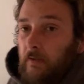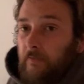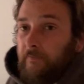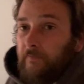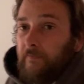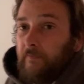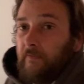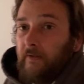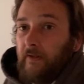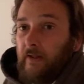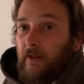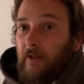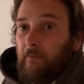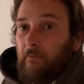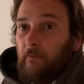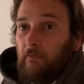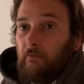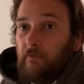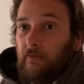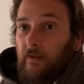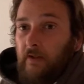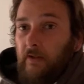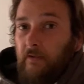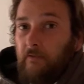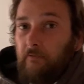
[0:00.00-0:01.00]
Didn't get around
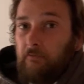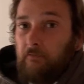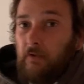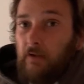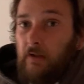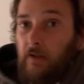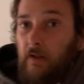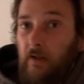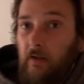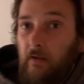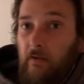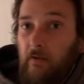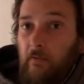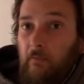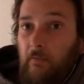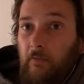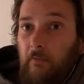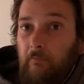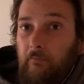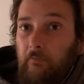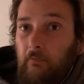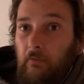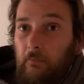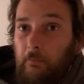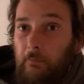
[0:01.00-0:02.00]
getting dressed, I was going
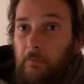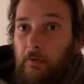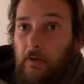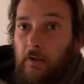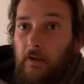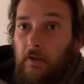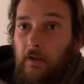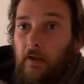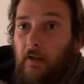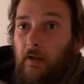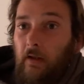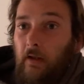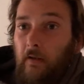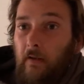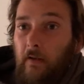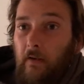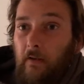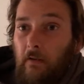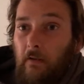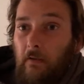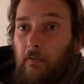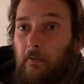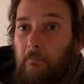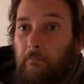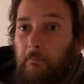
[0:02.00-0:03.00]
for a piss and
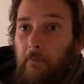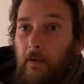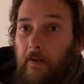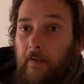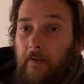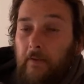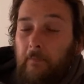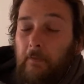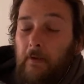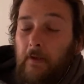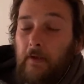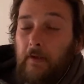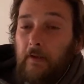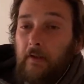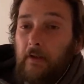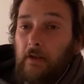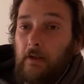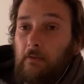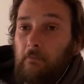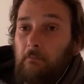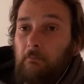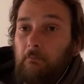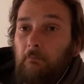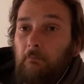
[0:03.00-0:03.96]
then going back to bed again.